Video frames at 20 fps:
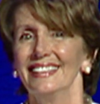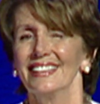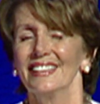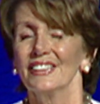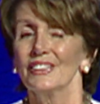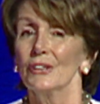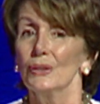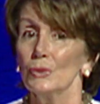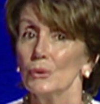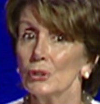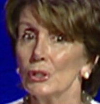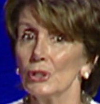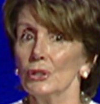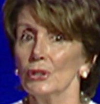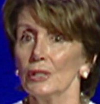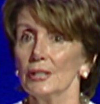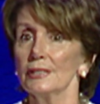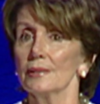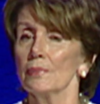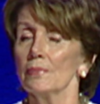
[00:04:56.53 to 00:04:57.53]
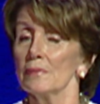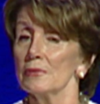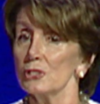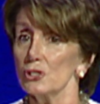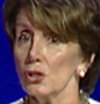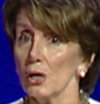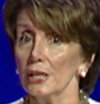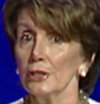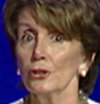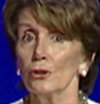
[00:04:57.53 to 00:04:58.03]
You could
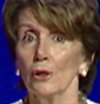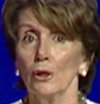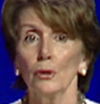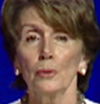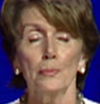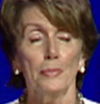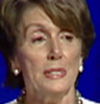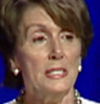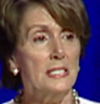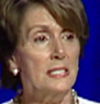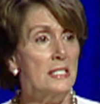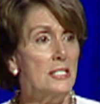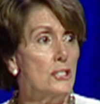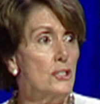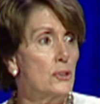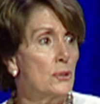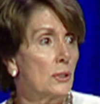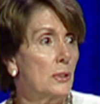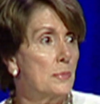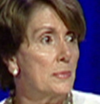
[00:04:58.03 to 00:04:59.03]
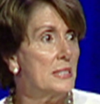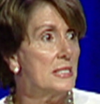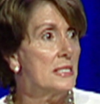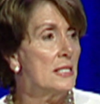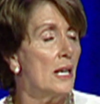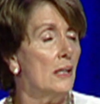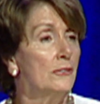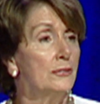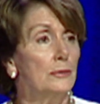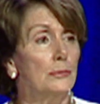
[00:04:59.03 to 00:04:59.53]
start your own business. You could be
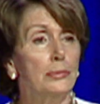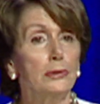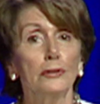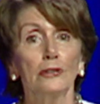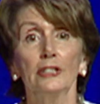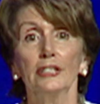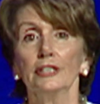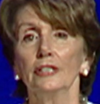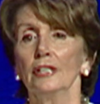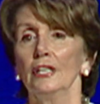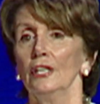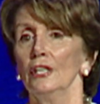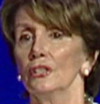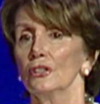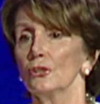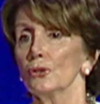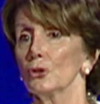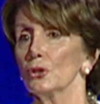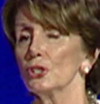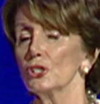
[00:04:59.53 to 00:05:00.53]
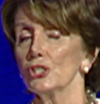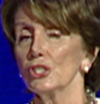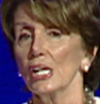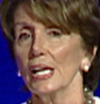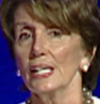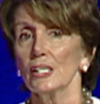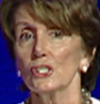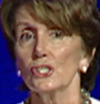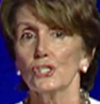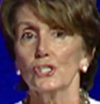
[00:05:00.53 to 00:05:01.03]
self-employed. You could
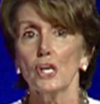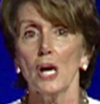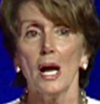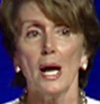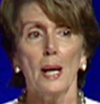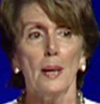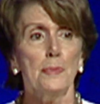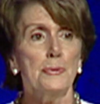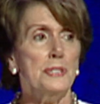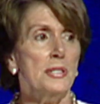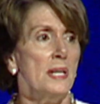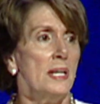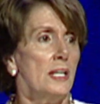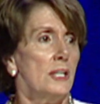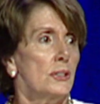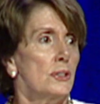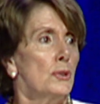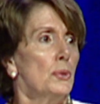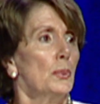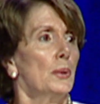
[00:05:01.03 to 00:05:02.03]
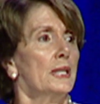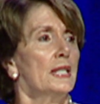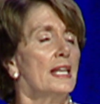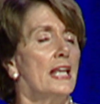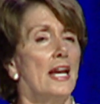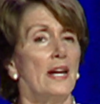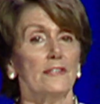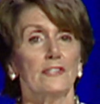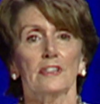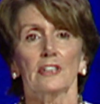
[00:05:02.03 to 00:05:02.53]
change jobs. You would
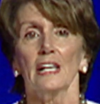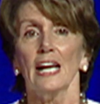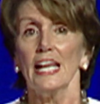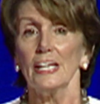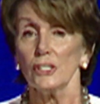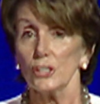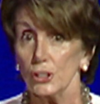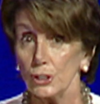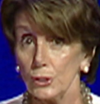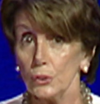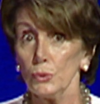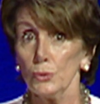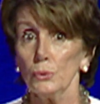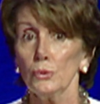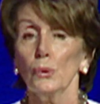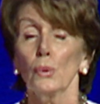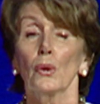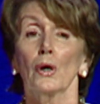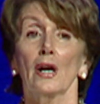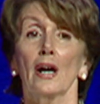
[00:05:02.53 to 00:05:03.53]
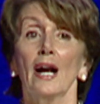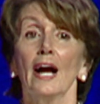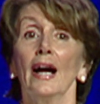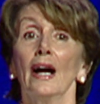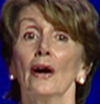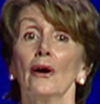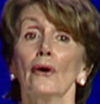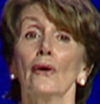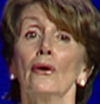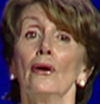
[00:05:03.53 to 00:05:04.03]
never, you nor
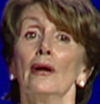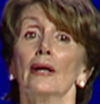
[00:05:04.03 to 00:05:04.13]
our